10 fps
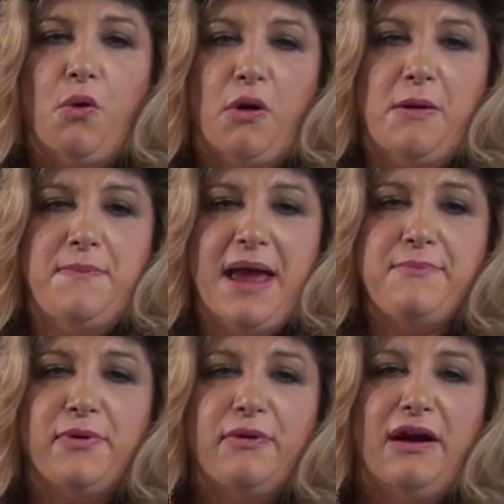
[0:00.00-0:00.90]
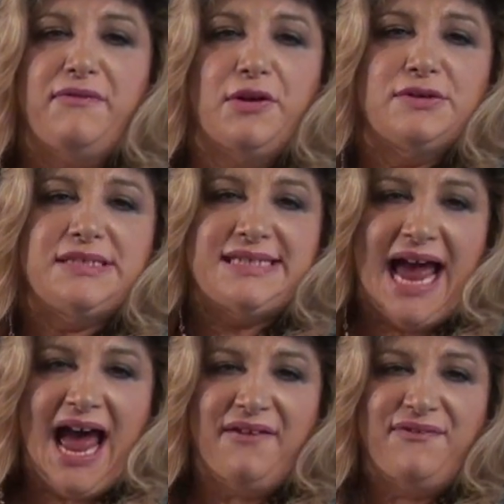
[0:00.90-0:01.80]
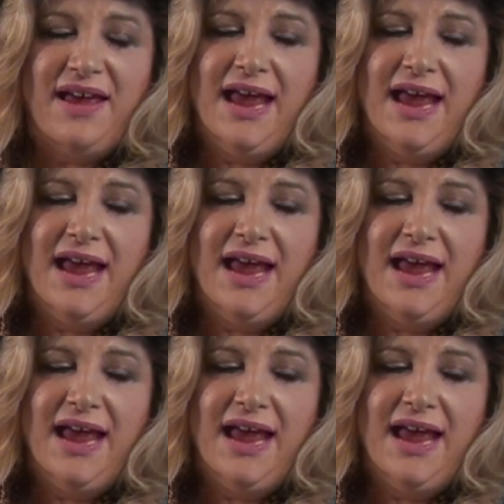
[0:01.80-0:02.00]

or a member of their staff